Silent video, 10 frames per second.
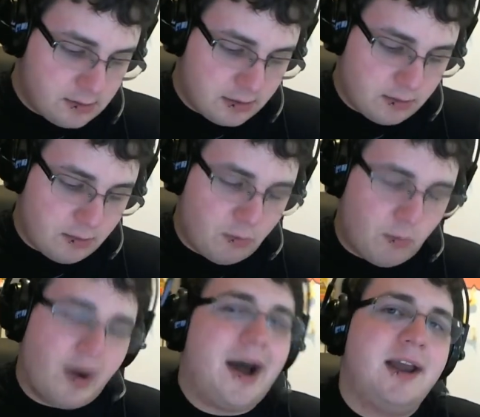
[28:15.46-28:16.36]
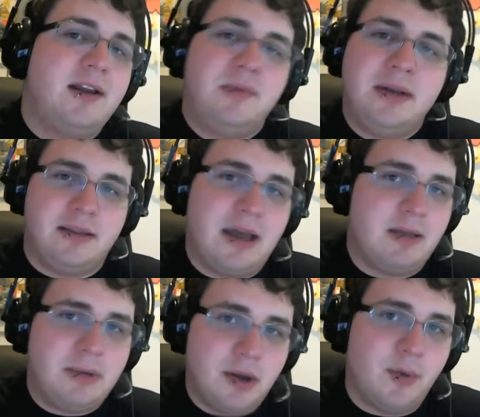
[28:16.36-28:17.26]
now that
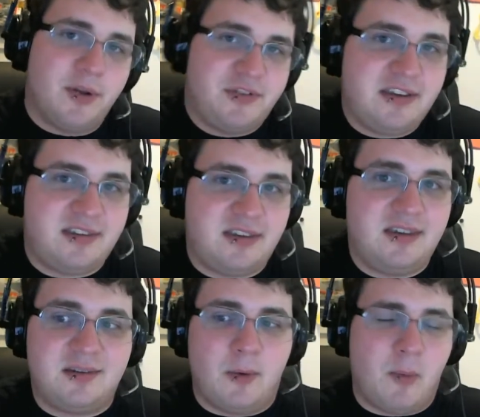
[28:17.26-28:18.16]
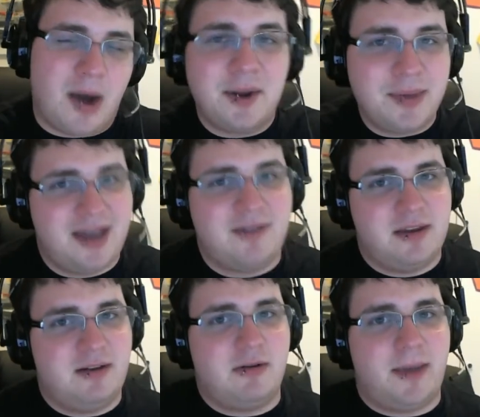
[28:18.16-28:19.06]
we know what cheese is, why do we have to
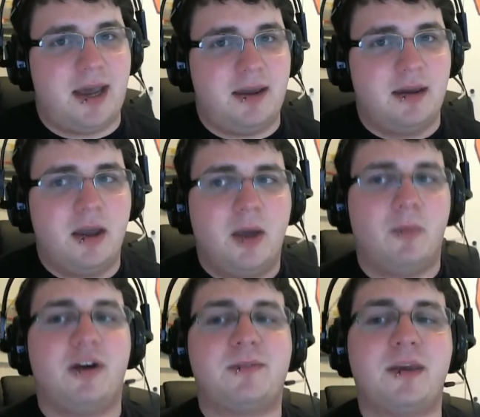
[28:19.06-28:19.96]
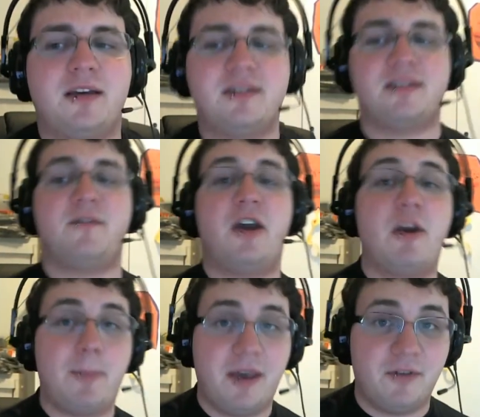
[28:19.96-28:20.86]
know about it? Well, it's because it's a very
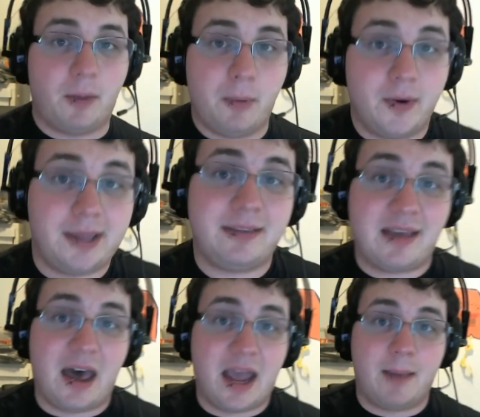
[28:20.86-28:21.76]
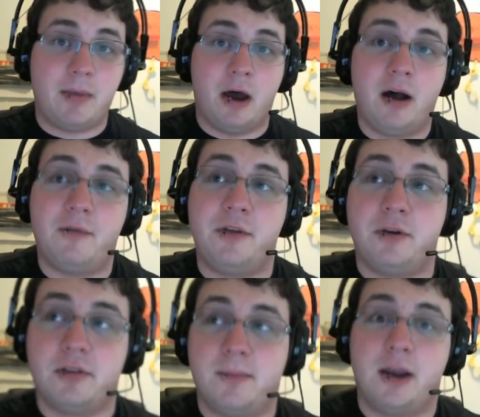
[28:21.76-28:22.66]
pivotal point in time of the
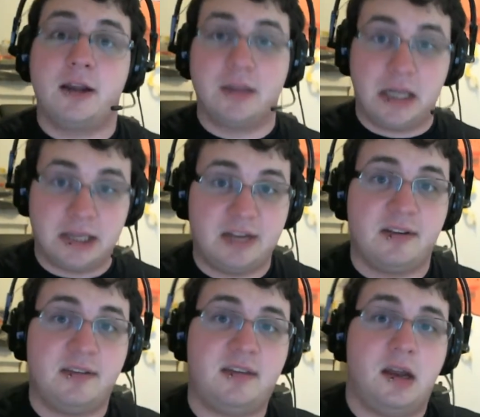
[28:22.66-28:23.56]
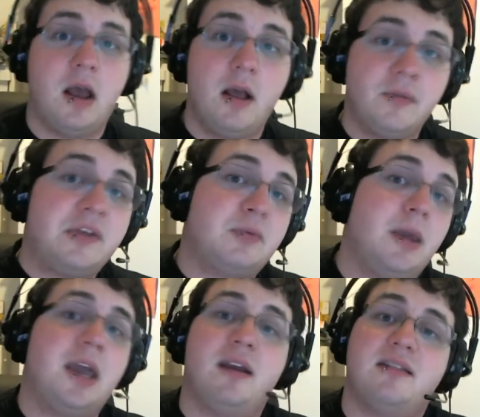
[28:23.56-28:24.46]
North American League of Legends scene. This
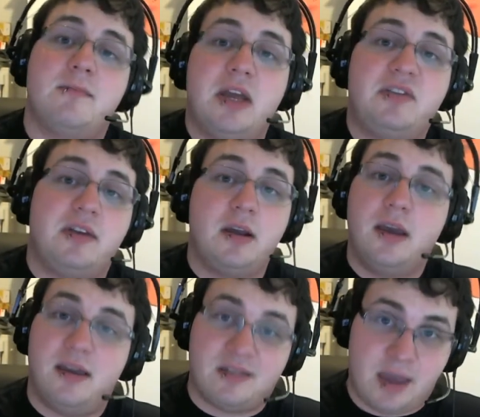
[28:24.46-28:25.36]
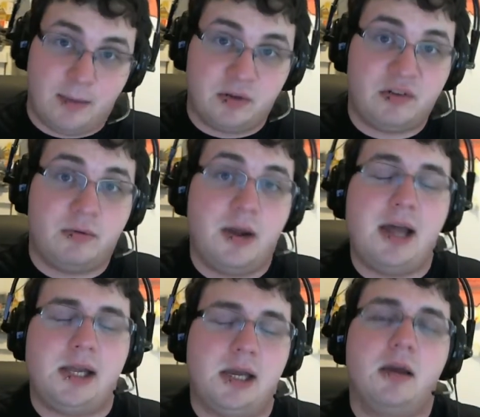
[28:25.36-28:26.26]
weekend, as I mentioned, is MLG
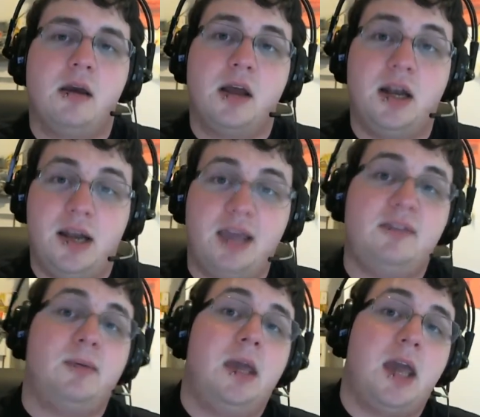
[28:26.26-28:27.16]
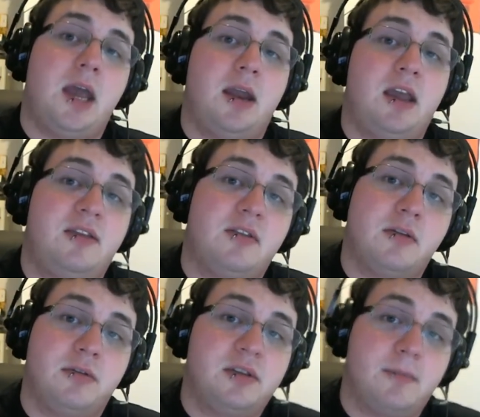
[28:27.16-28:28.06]
Raleigh. Next weekend is the
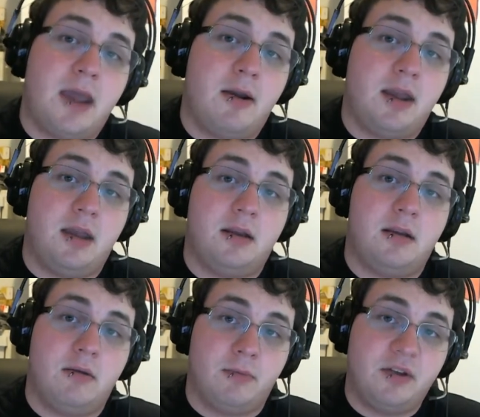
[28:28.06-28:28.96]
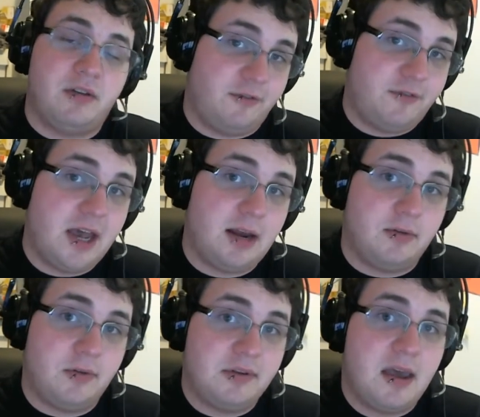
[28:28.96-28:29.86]
North American Regional
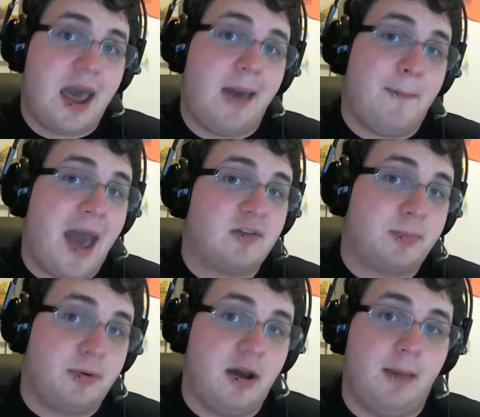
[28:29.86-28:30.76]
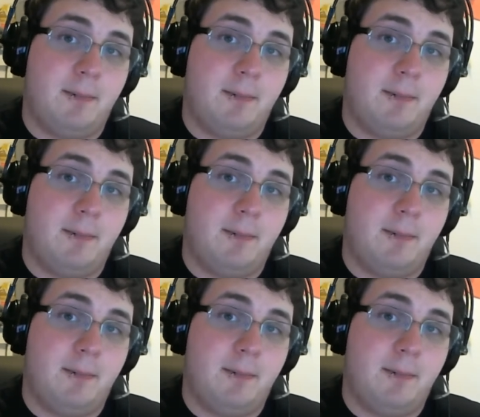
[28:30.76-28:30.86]
Finals at PAX Prime.